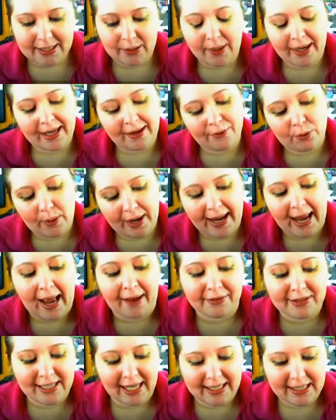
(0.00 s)
So I give away
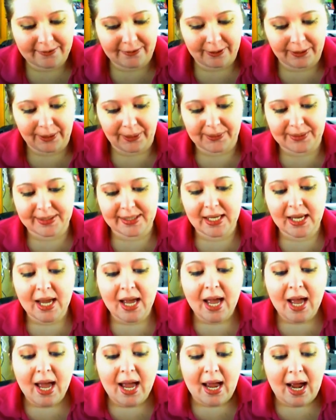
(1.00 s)
half sets for those.
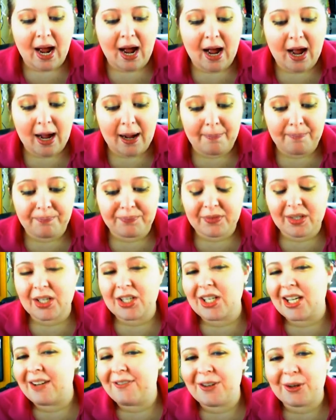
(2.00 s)

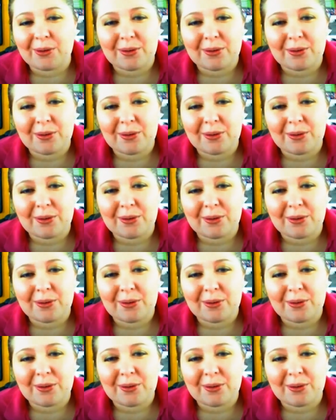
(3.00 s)
If